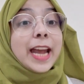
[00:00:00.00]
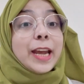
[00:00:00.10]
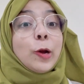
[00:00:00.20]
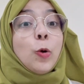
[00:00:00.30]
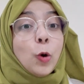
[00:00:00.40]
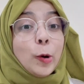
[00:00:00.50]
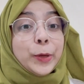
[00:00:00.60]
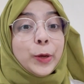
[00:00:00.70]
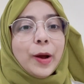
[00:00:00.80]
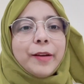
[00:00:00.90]
I
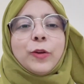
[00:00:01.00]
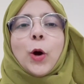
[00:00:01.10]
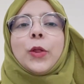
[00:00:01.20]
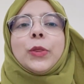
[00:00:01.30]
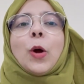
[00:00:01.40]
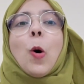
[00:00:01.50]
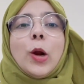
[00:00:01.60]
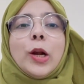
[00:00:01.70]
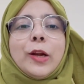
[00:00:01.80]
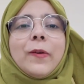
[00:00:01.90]
hope you have got
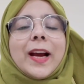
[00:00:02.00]
all your